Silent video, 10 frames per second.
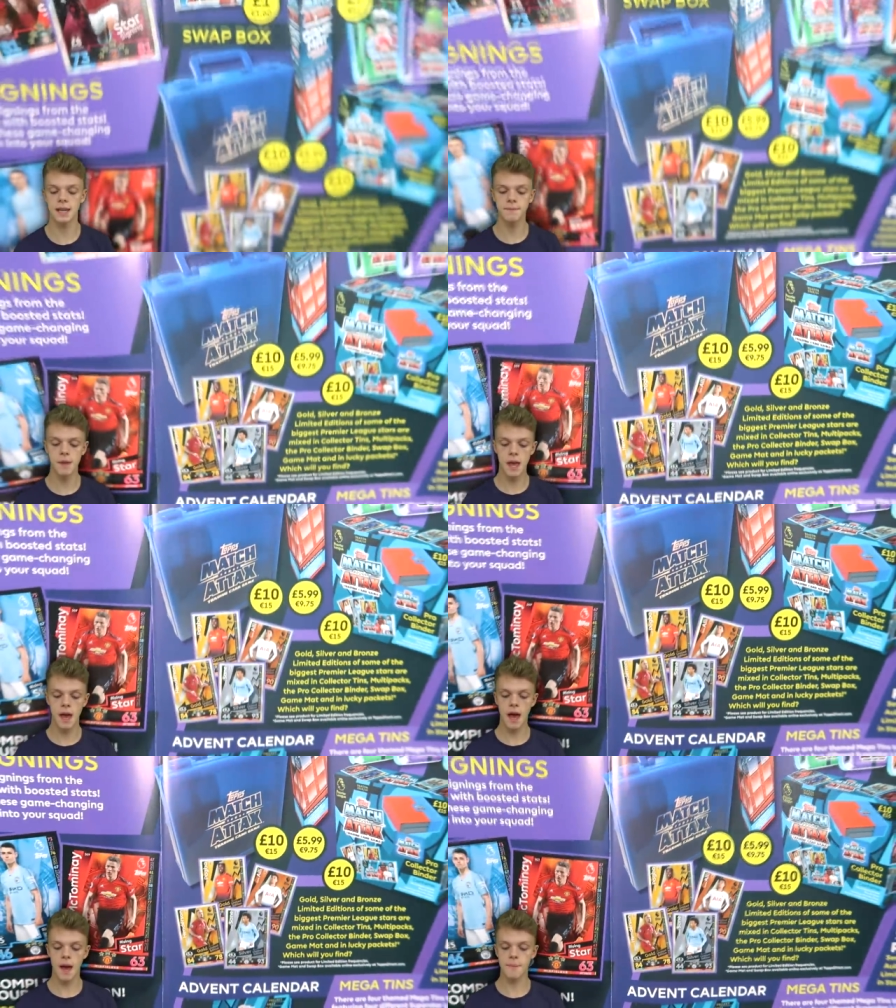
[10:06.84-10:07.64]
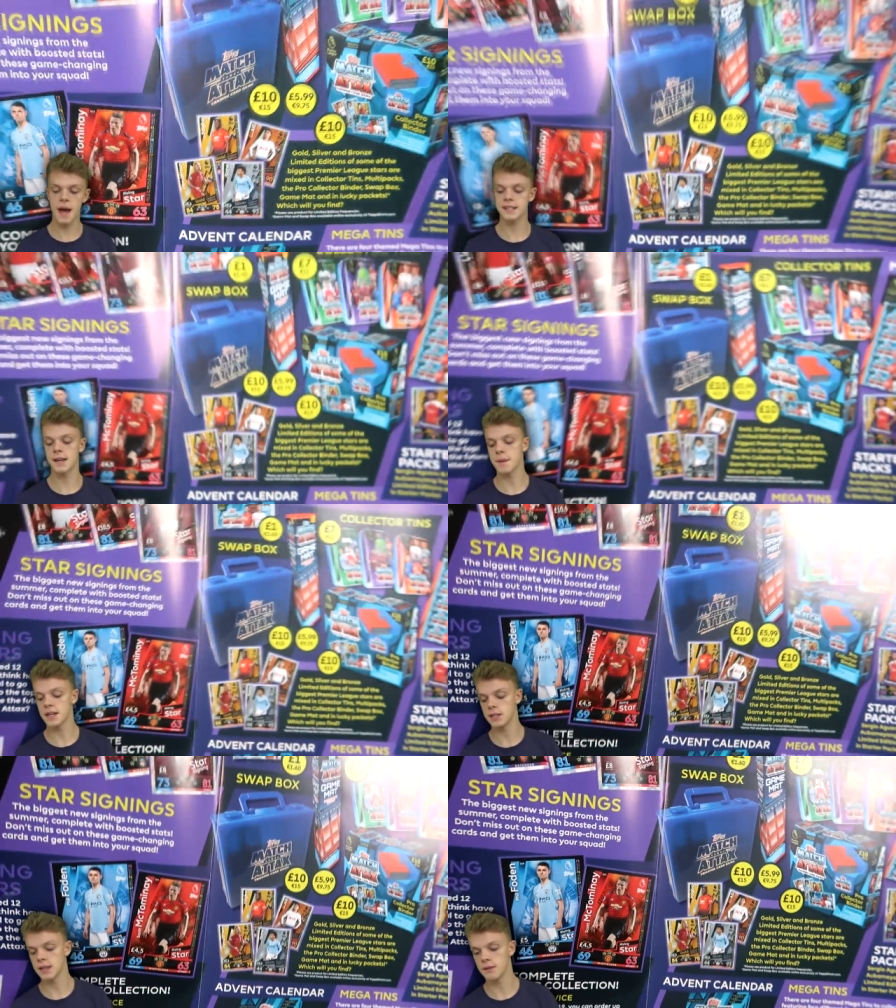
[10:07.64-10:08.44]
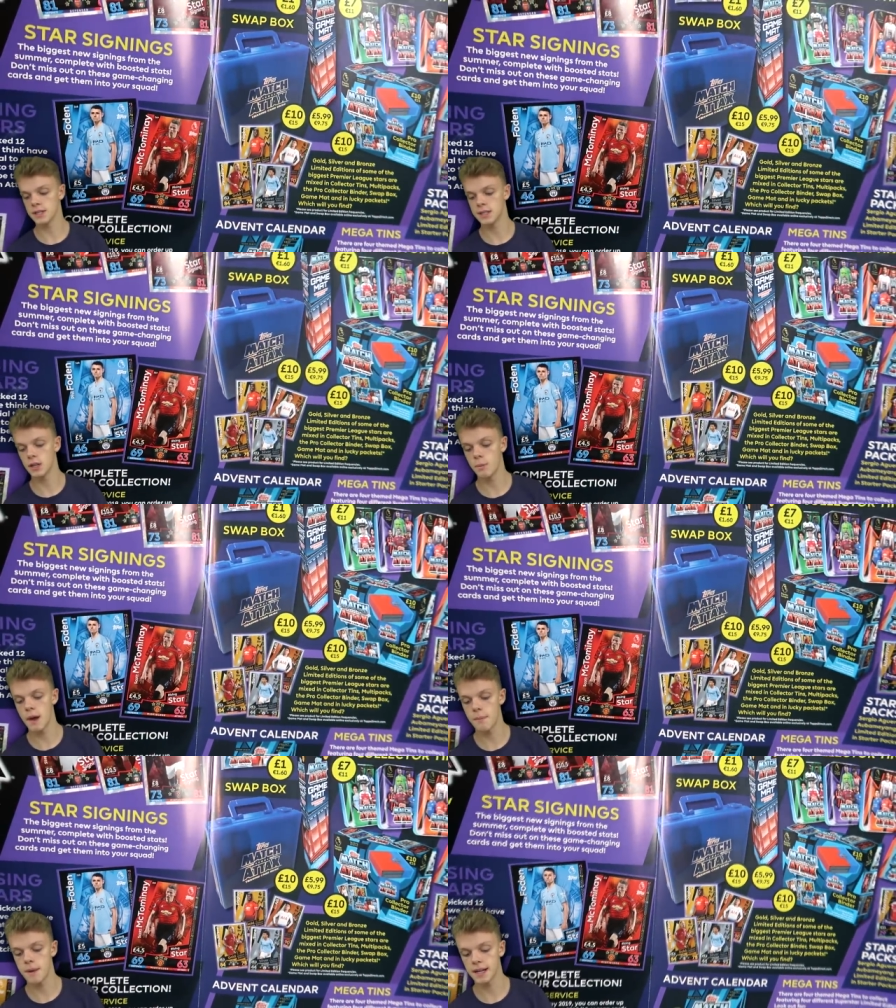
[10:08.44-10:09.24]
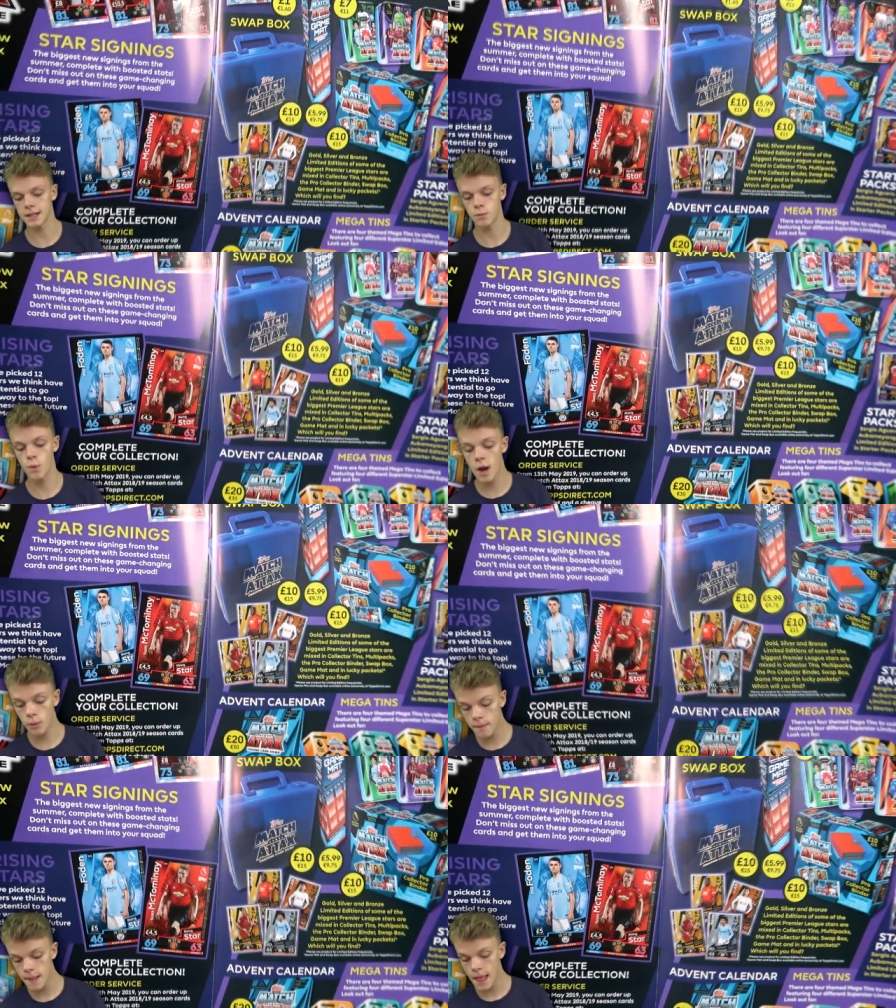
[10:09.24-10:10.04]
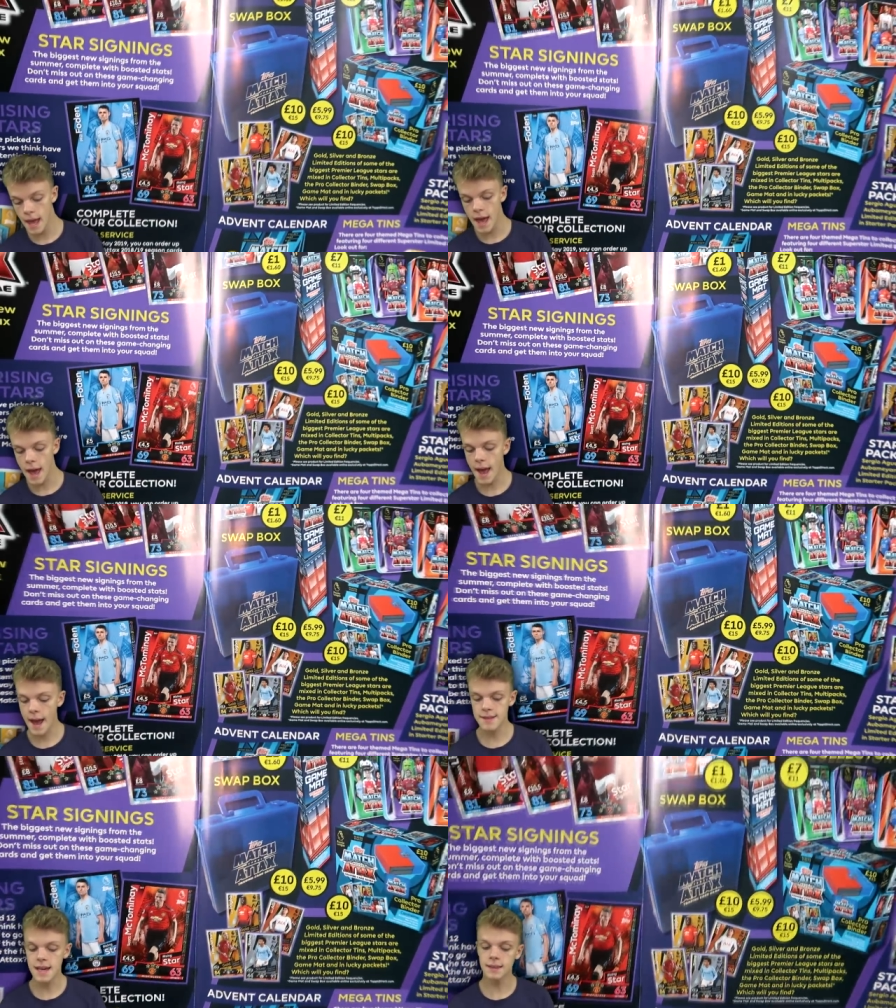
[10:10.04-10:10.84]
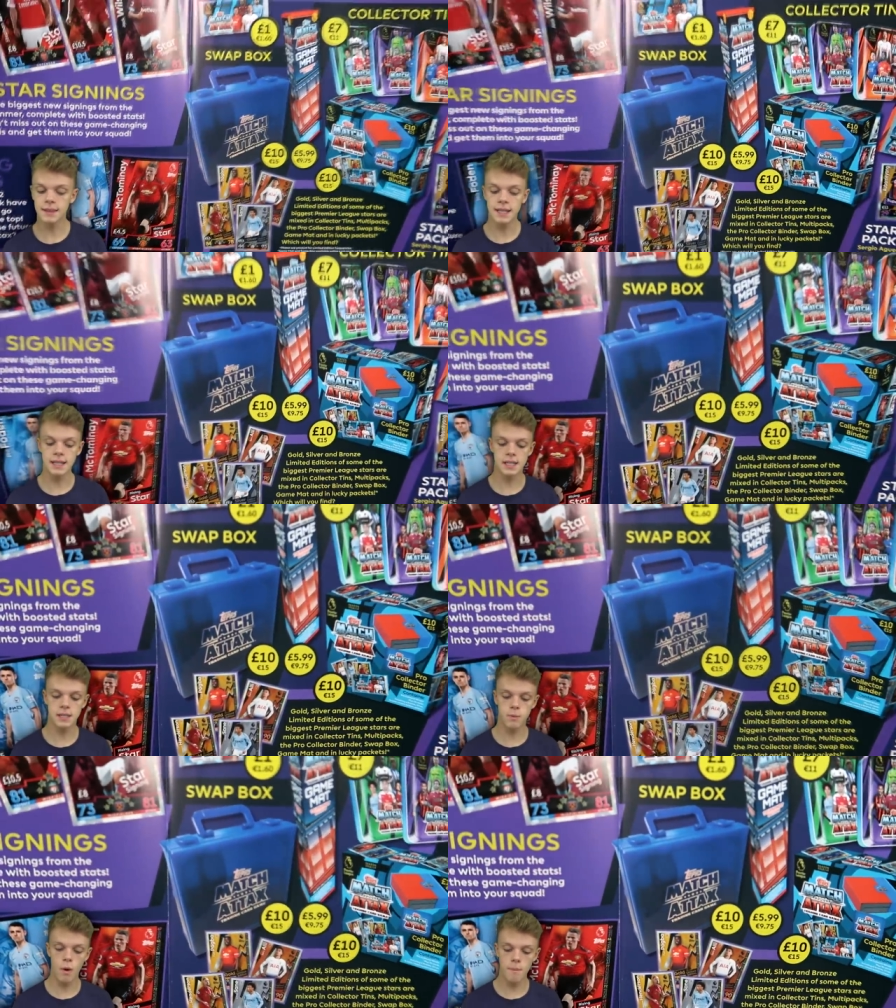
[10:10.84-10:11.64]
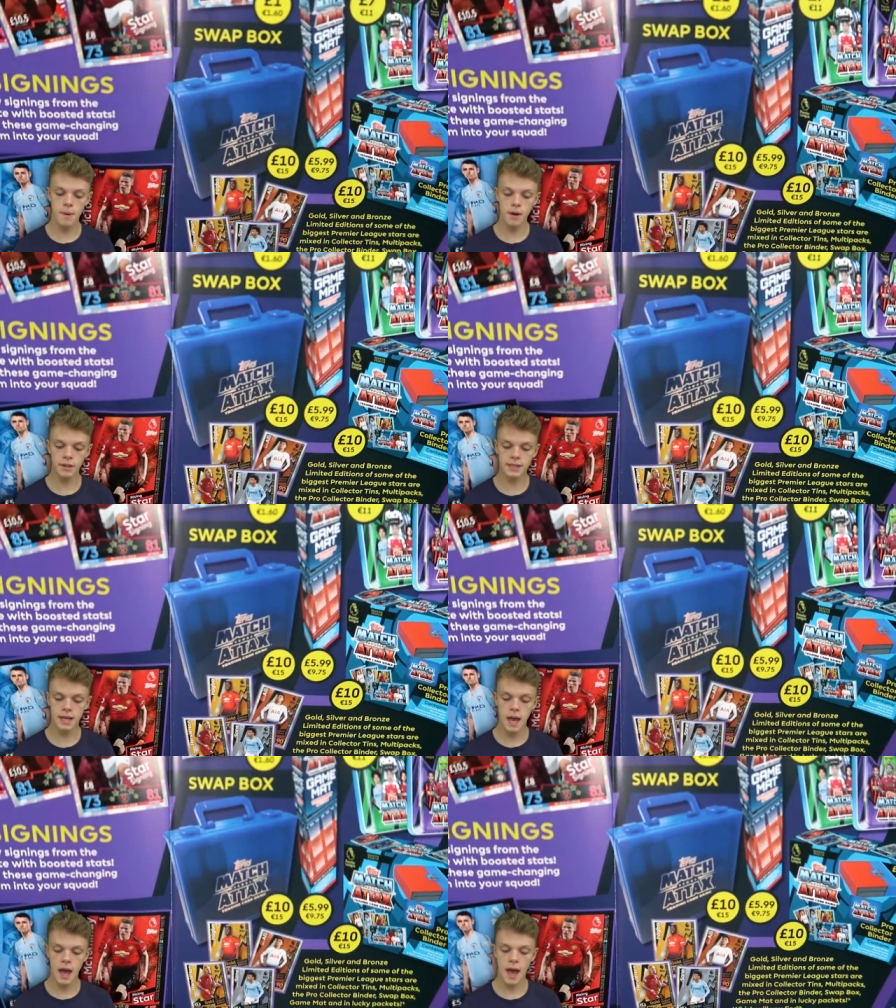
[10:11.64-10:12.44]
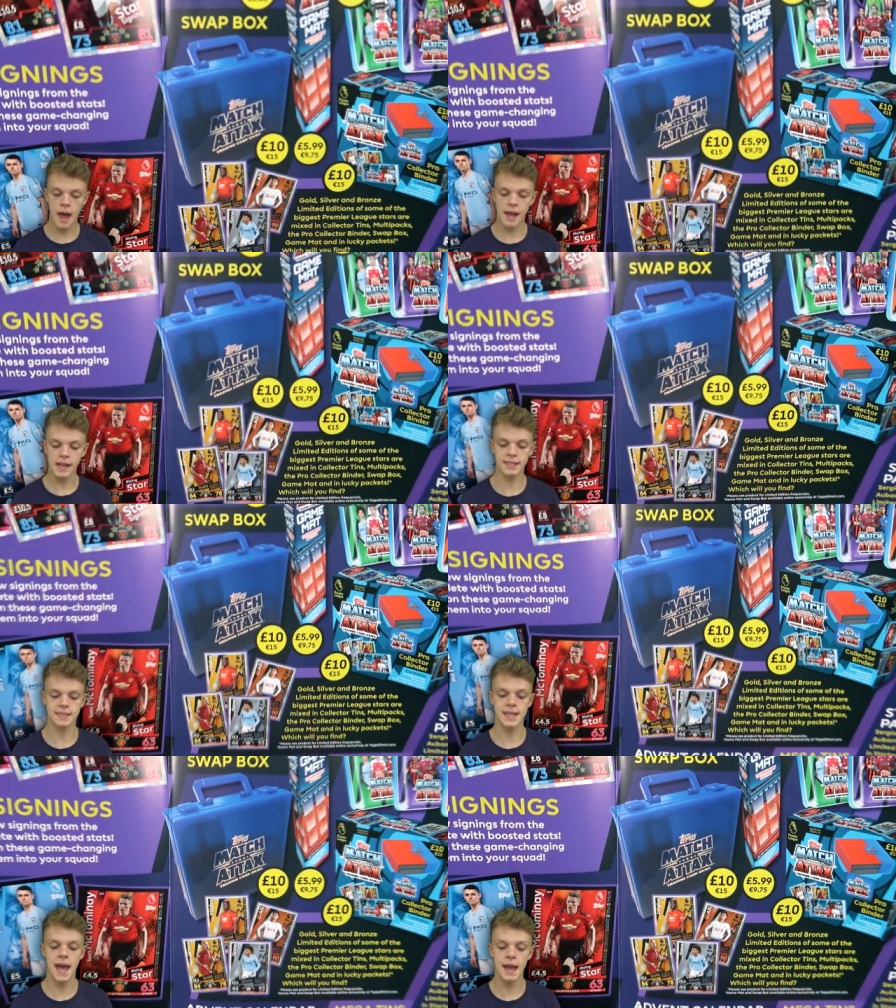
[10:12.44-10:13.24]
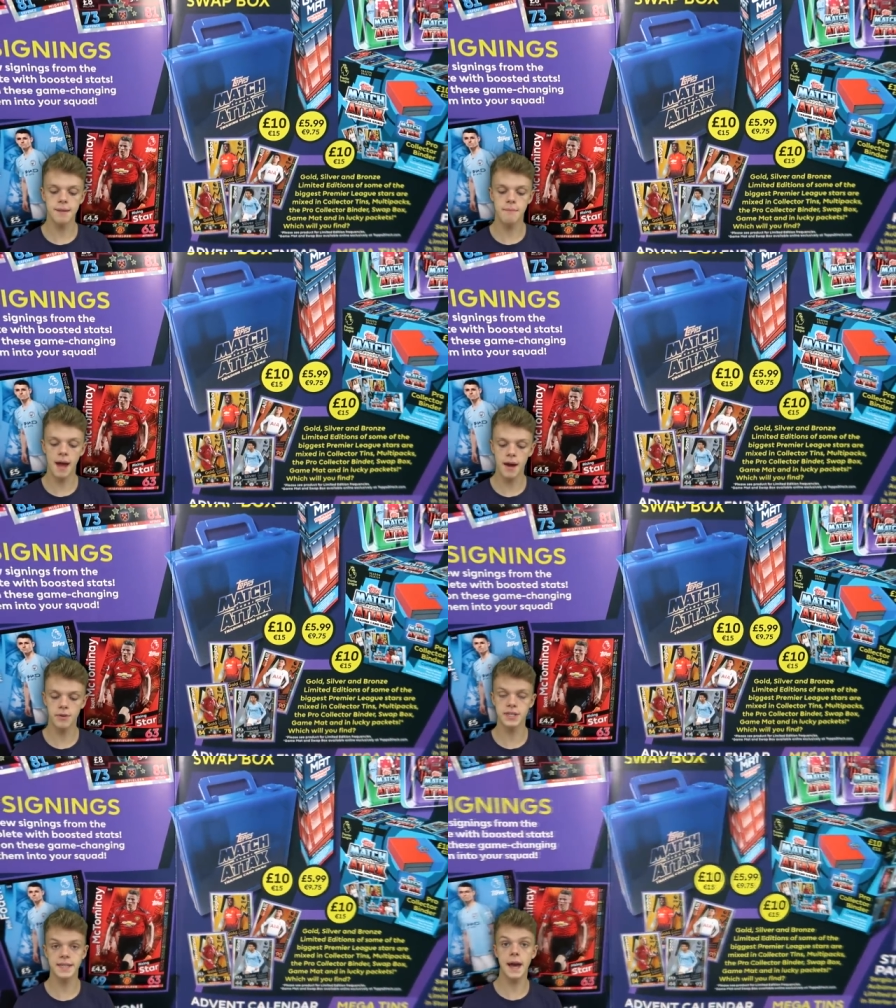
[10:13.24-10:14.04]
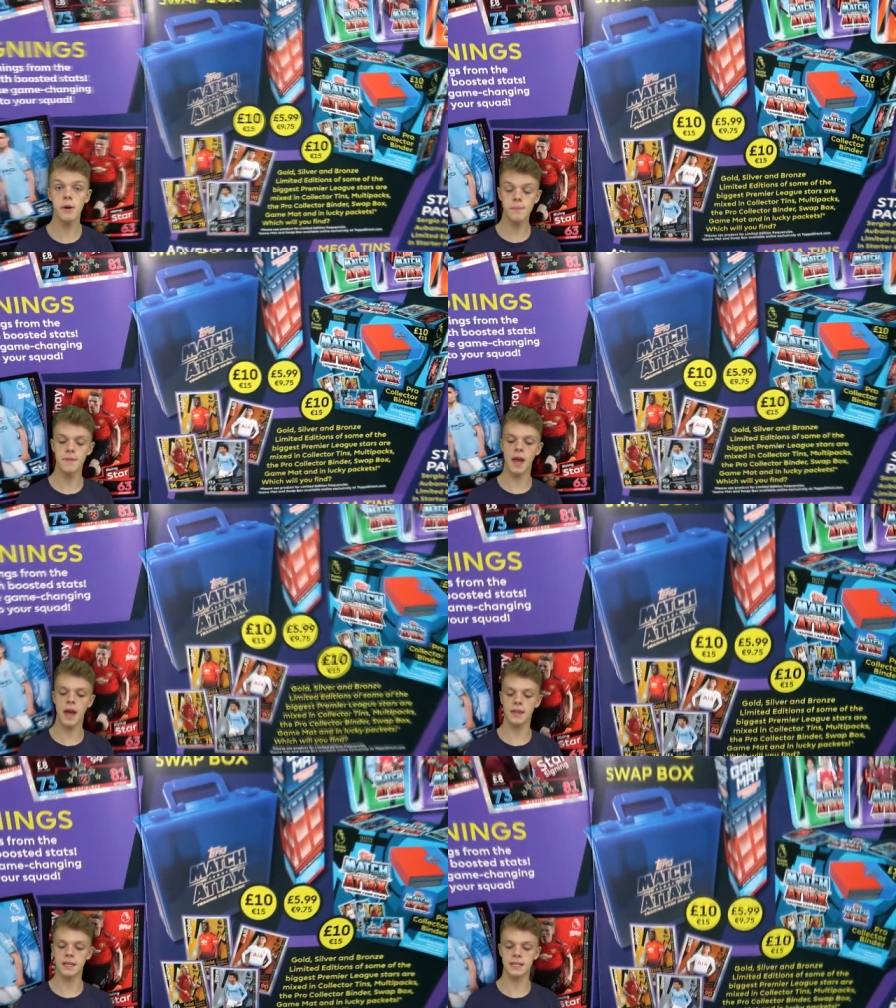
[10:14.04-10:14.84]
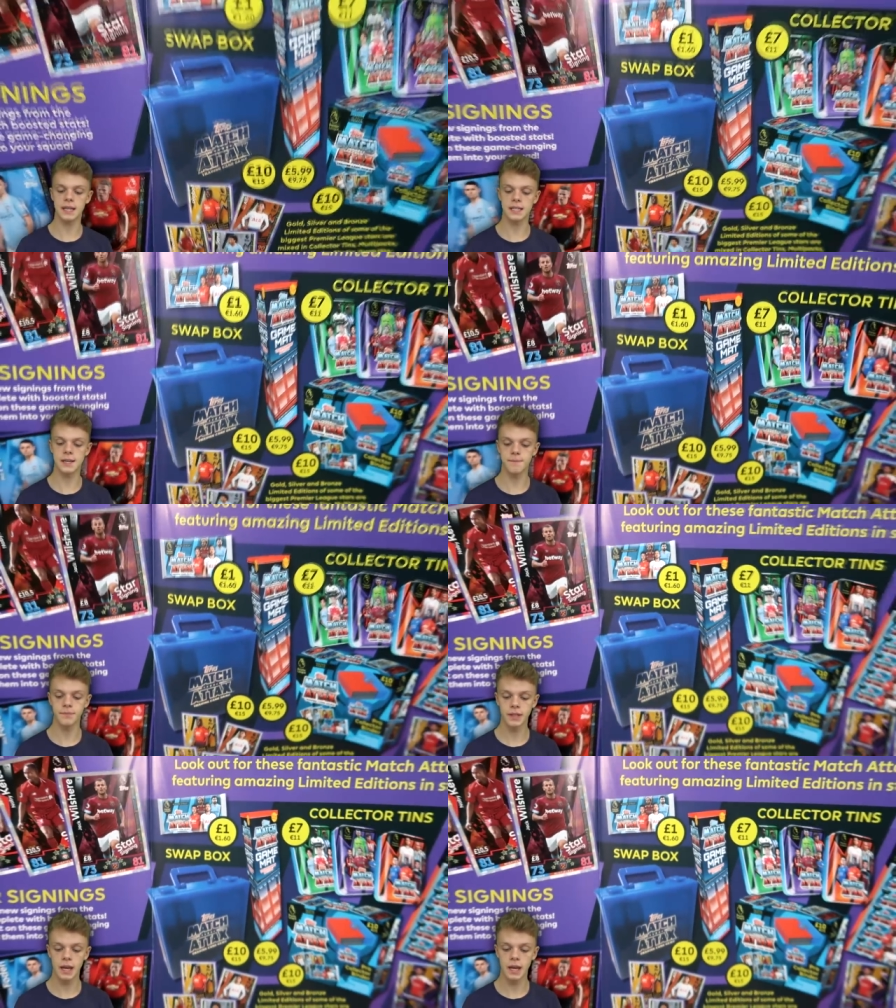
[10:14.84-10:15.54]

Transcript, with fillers: in. Um, but as I mentioned, there is a £2 pack as well. Uh, then the swap box uh, is £10 now uh, this season.